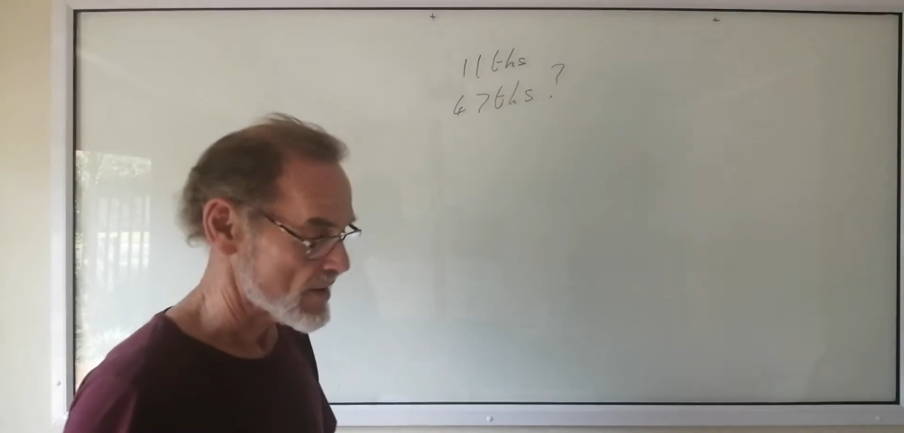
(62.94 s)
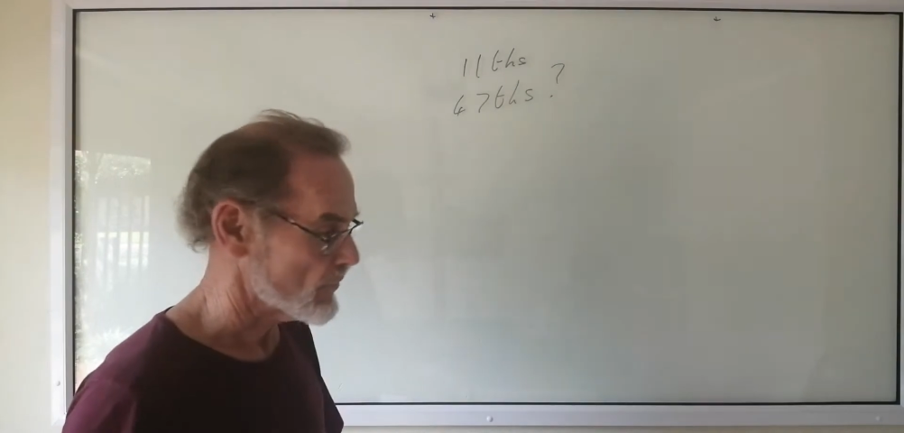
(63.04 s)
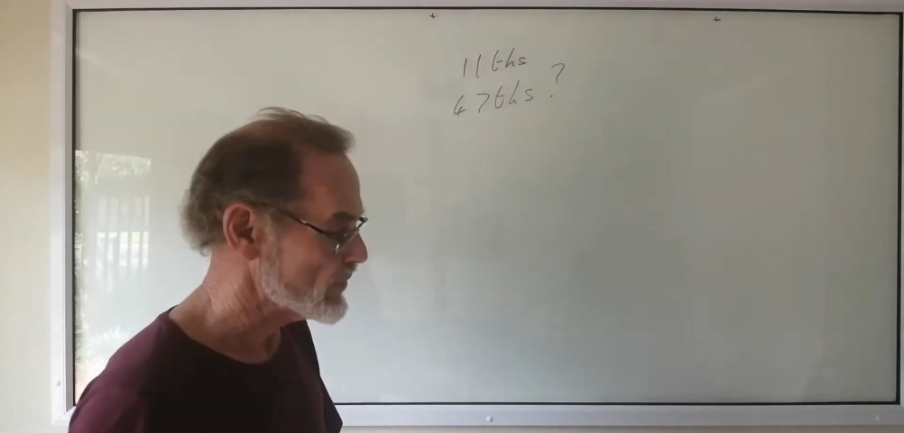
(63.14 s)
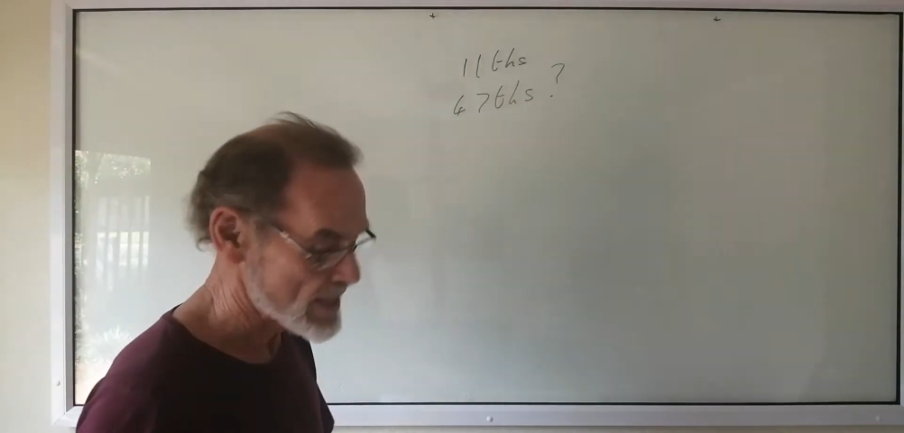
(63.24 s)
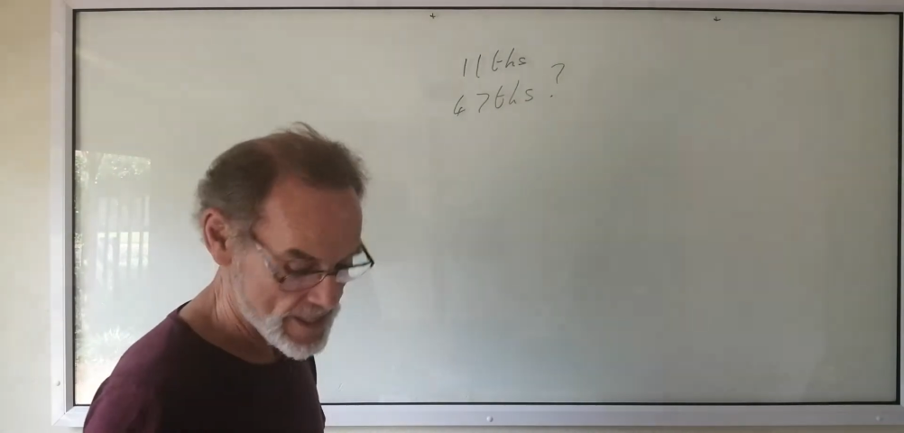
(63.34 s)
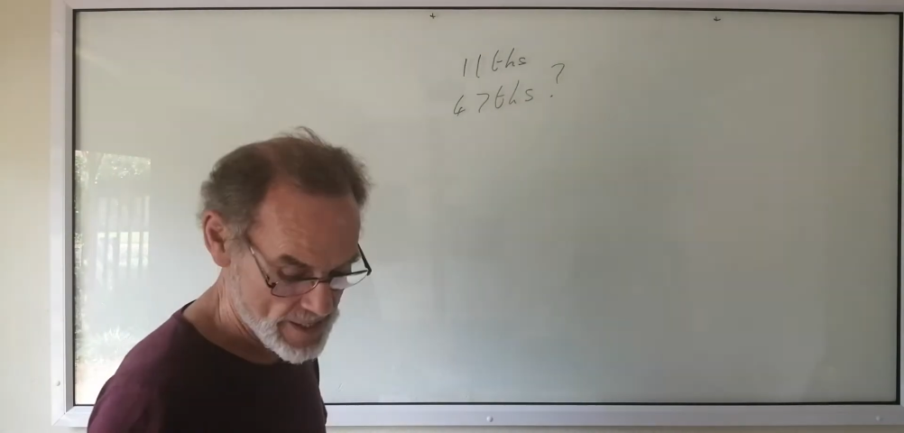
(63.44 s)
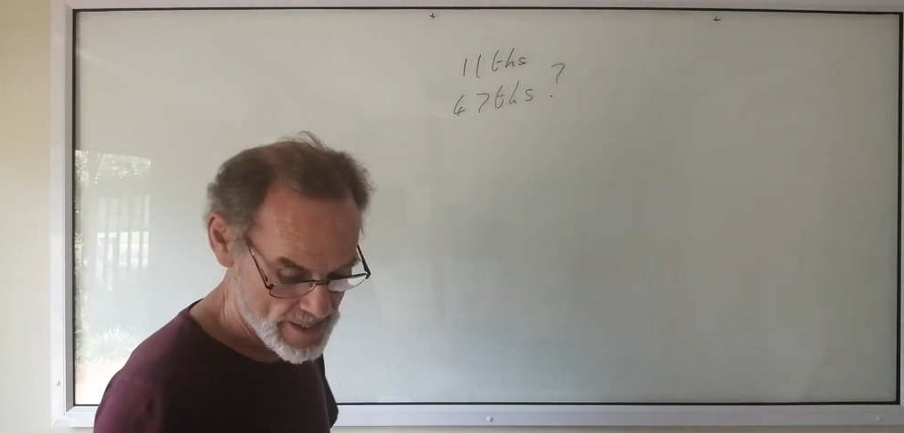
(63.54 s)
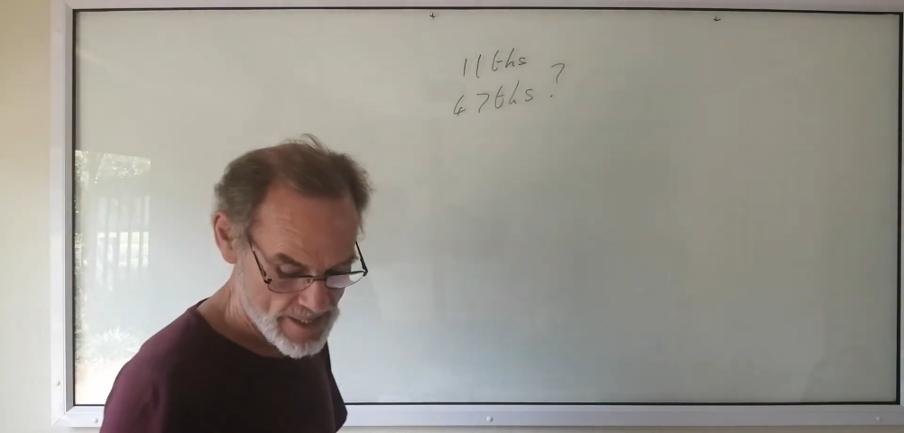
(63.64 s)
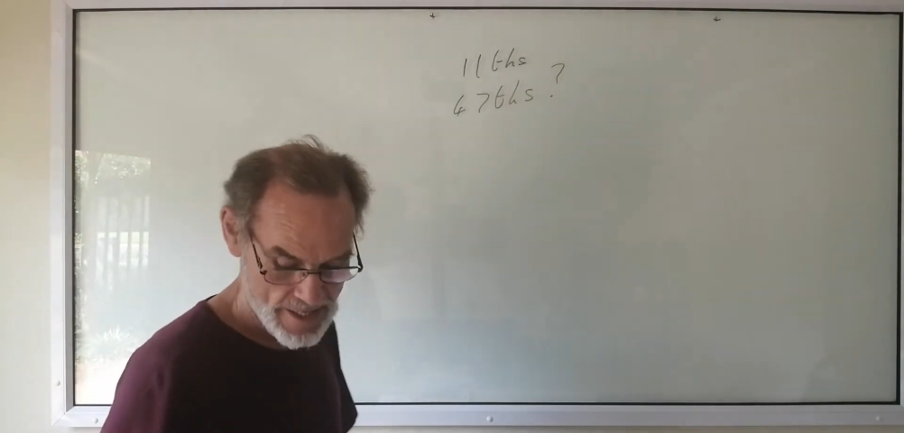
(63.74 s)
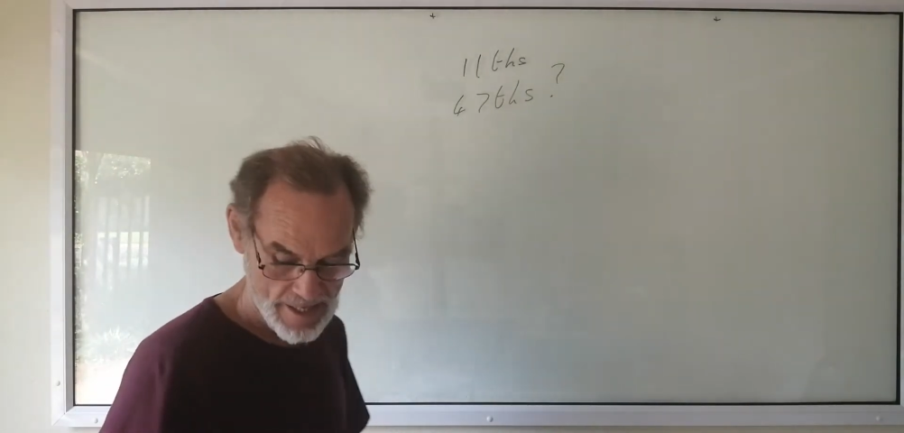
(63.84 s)
We
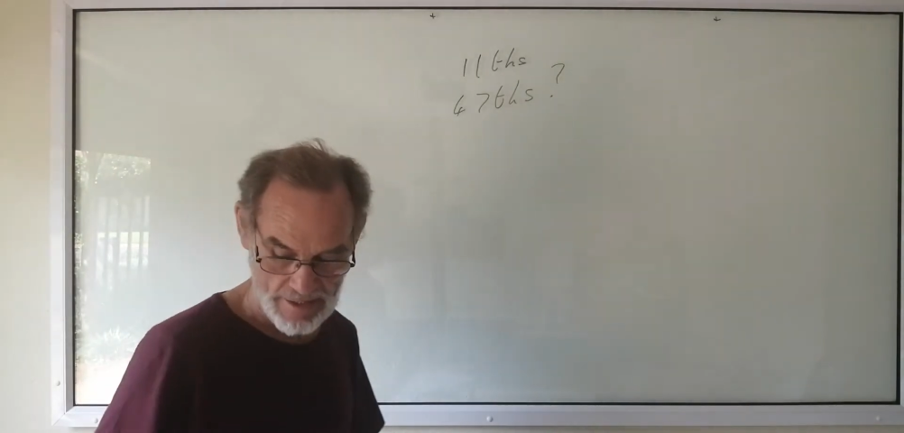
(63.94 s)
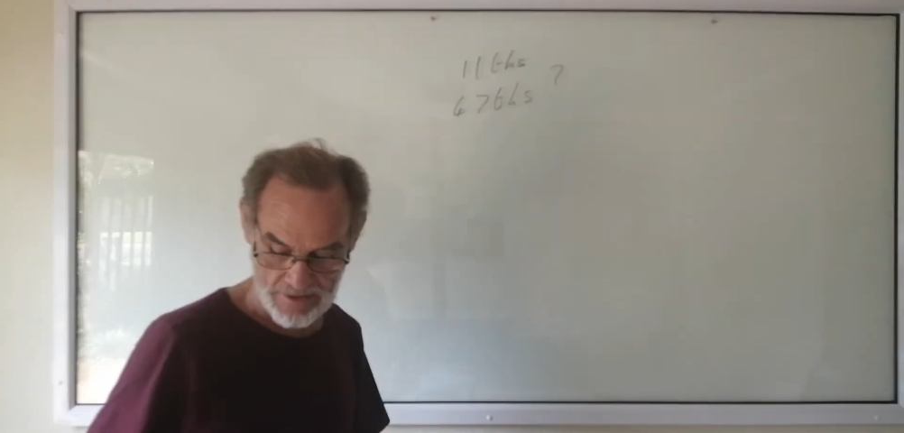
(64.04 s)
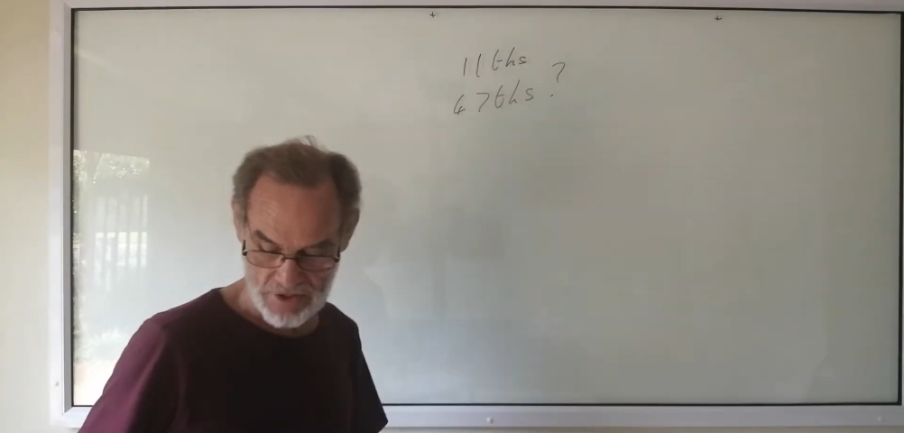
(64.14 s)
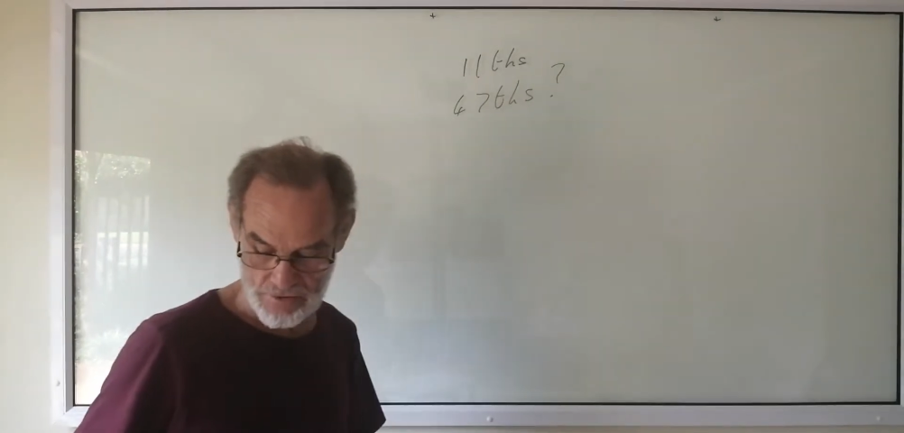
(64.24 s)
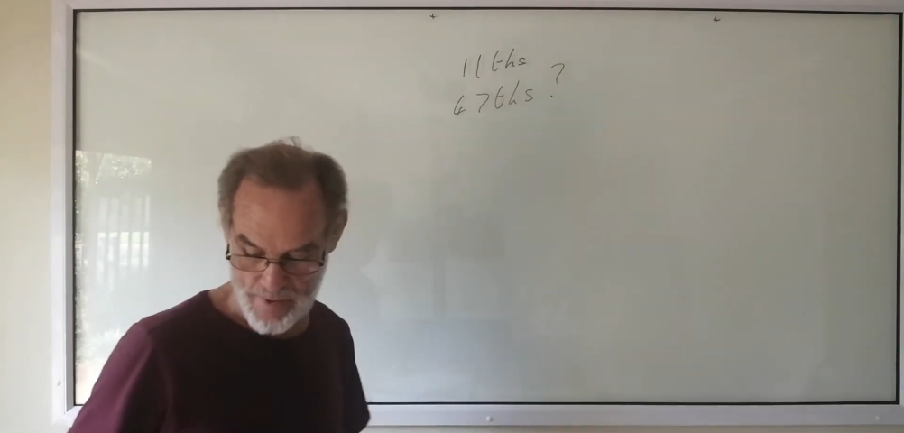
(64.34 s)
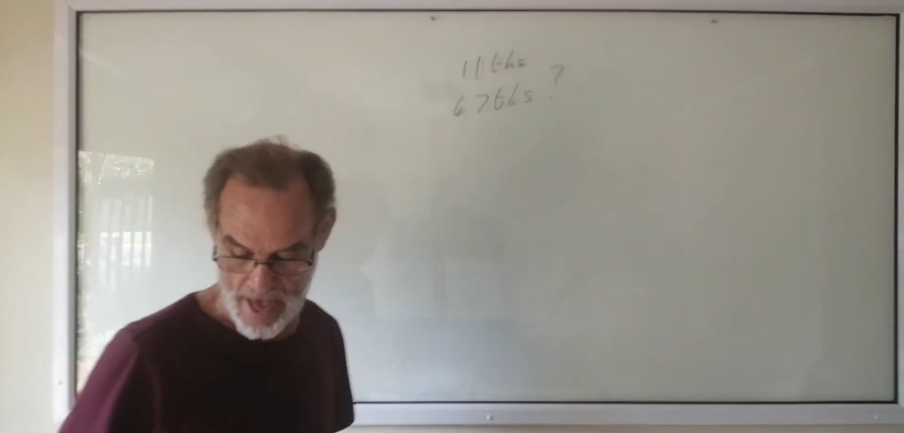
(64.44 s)
need to be